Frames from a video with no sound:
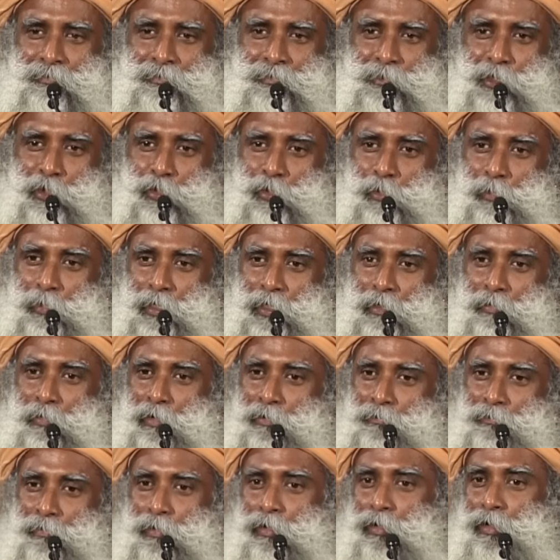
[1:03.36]
you will become
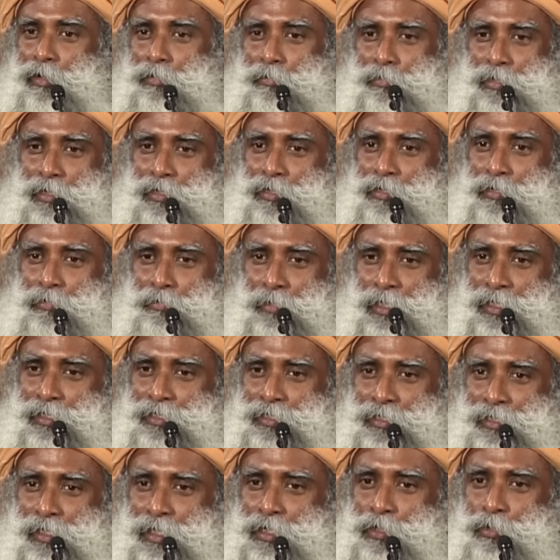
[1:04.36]
a far bigger
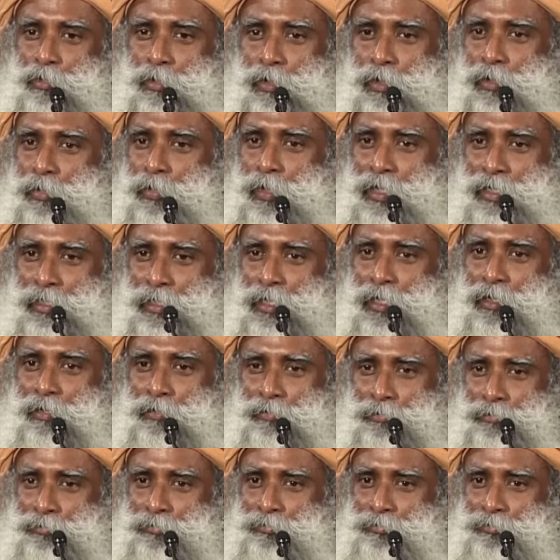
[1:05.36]
mess than you are right now.